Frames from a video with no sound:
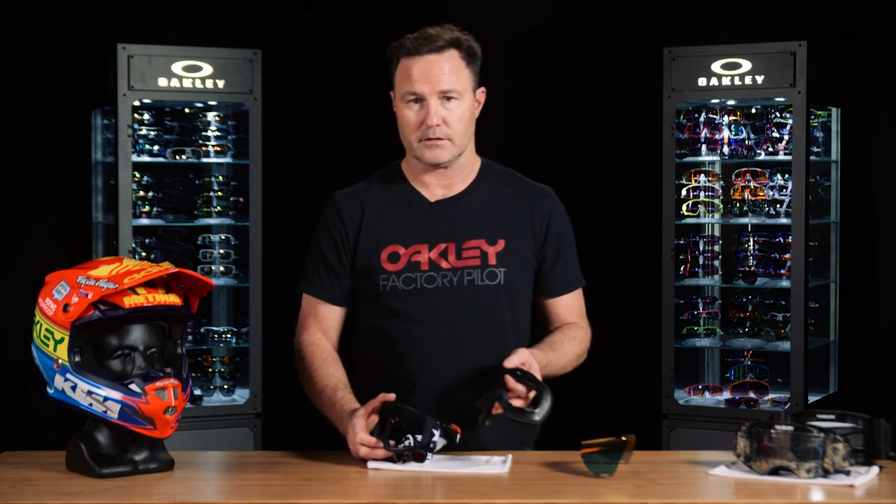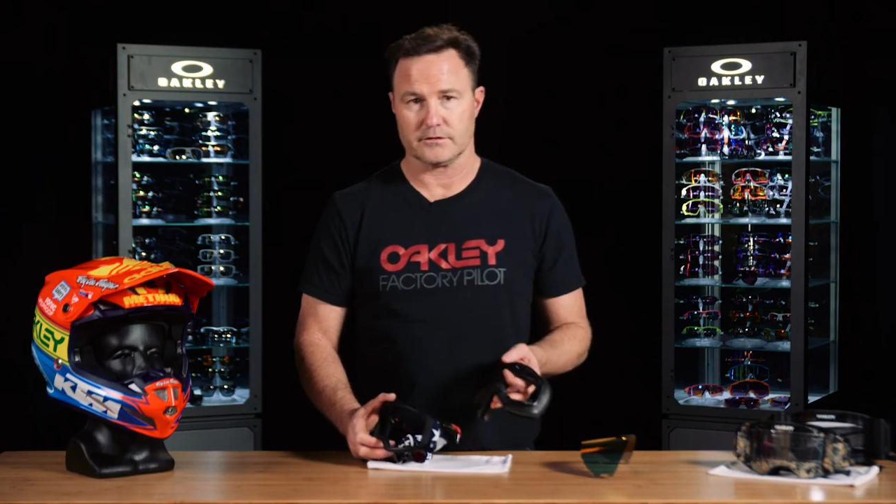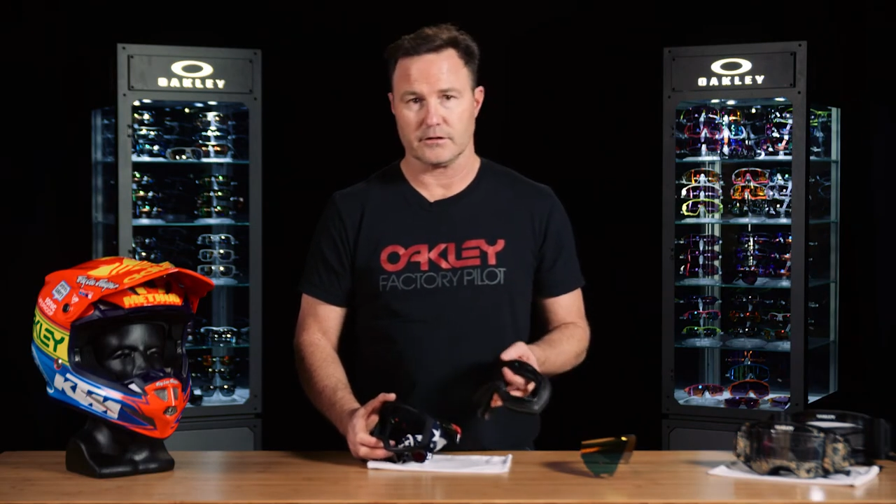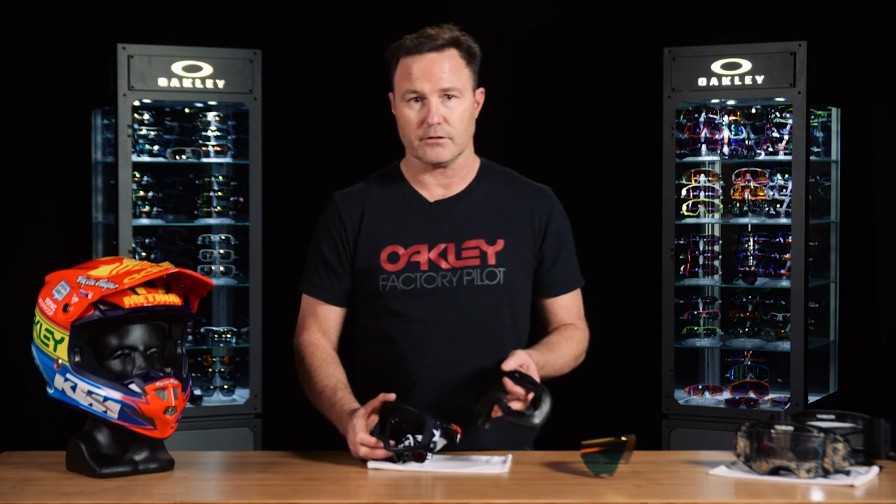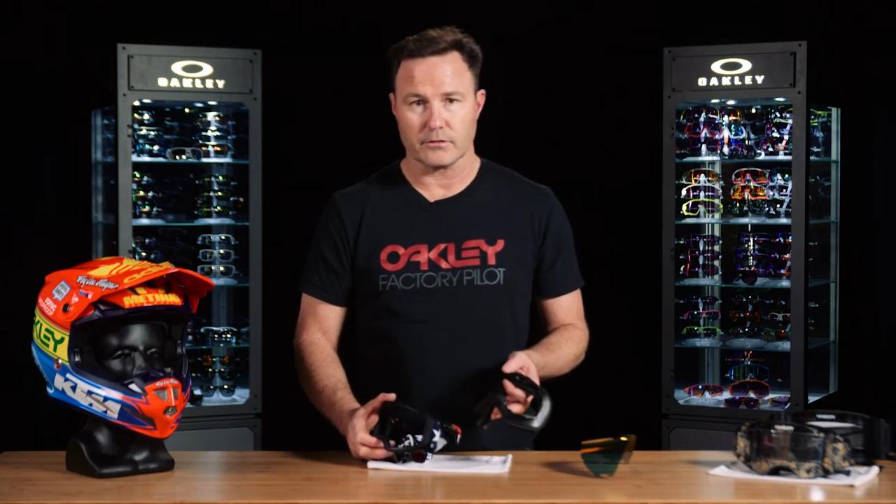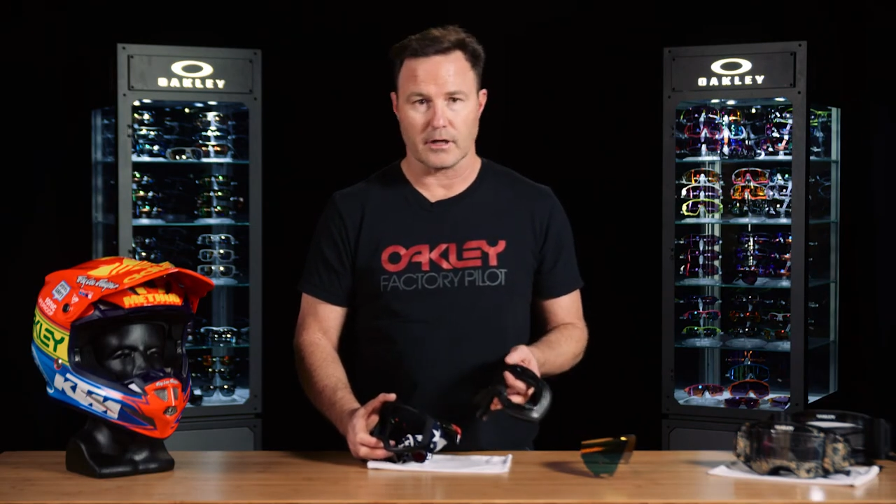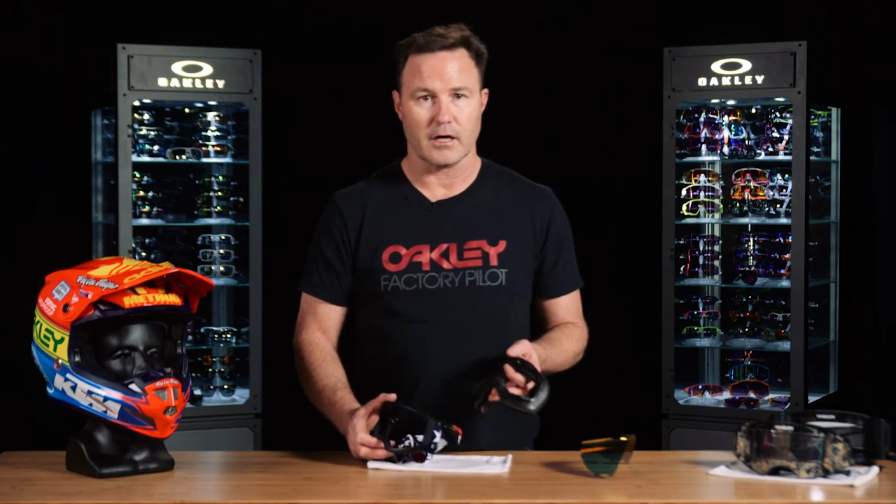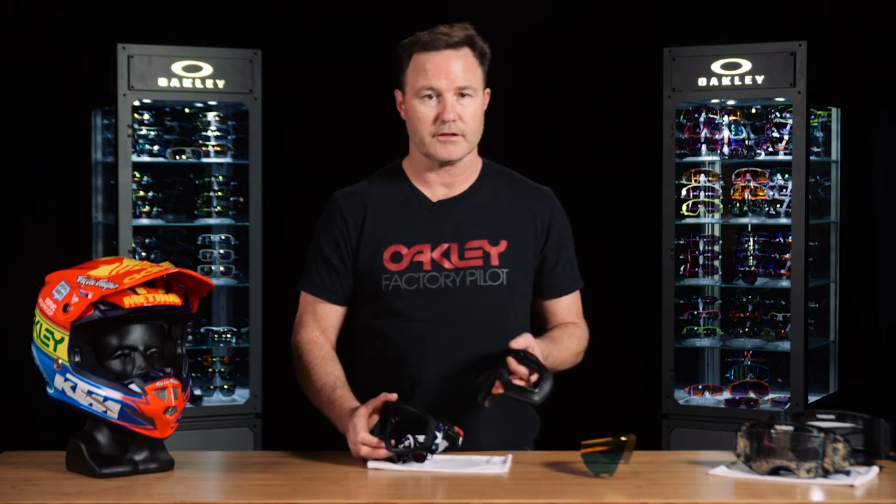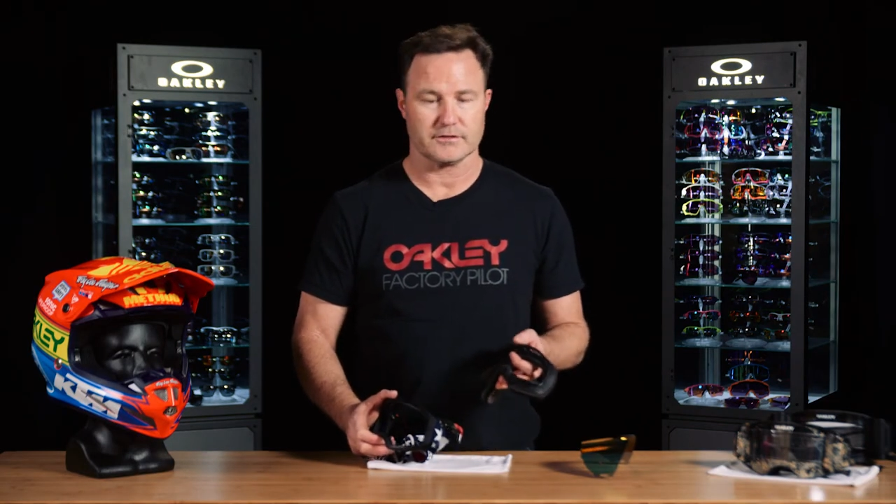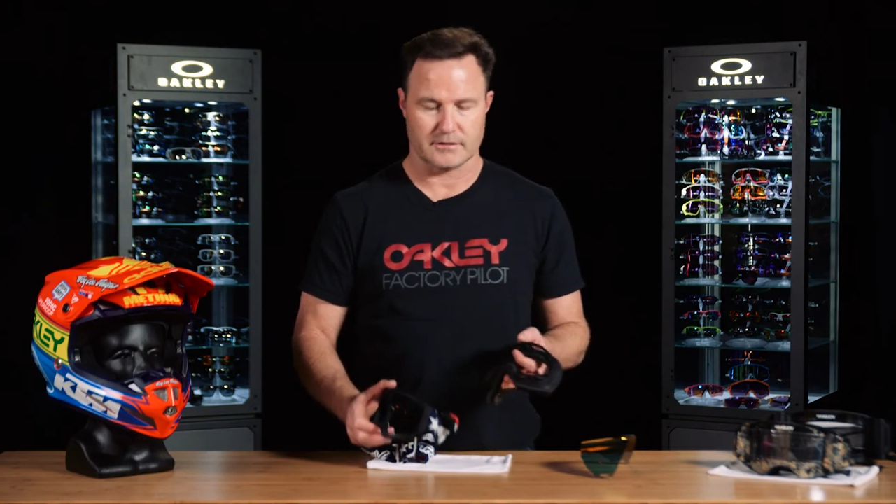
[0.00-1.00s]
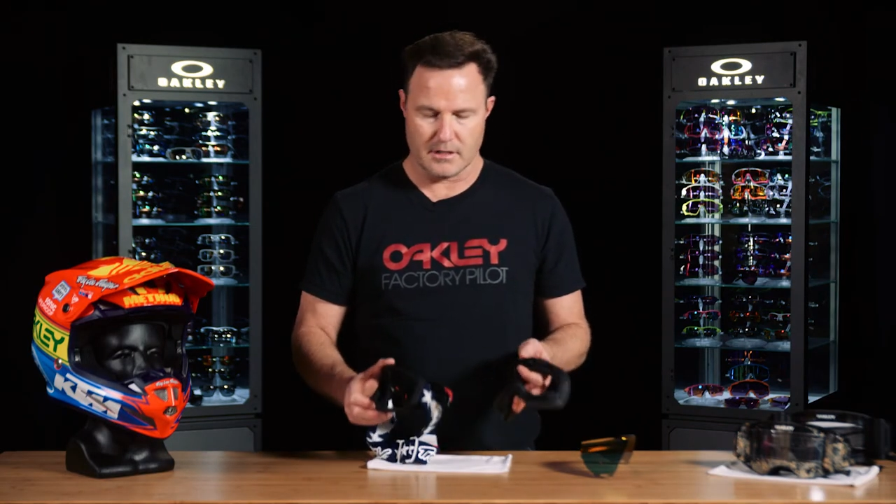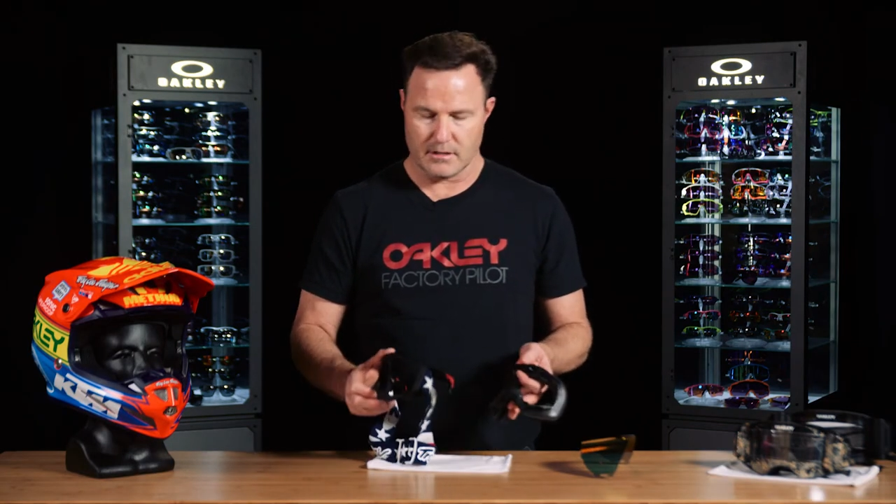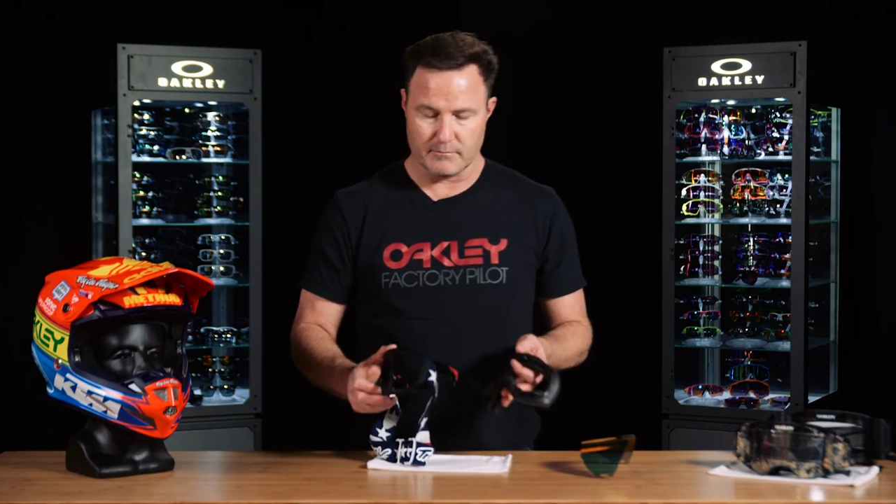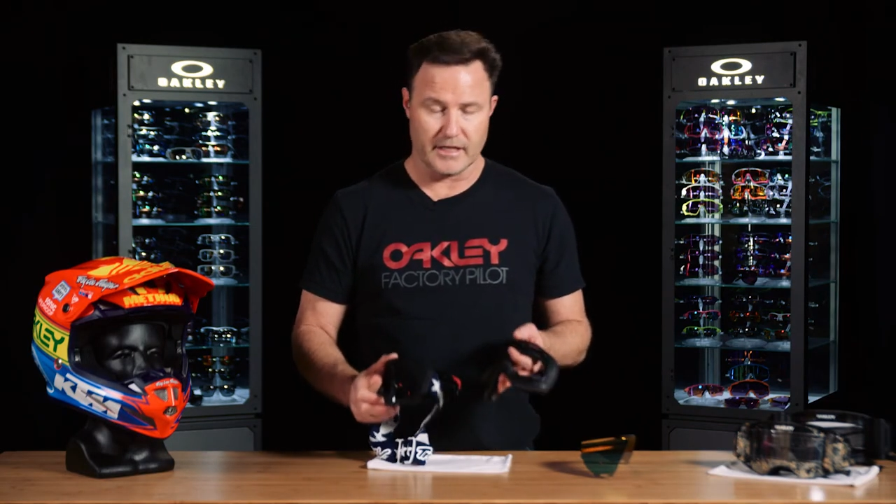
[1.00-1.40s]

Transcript: Snowcross,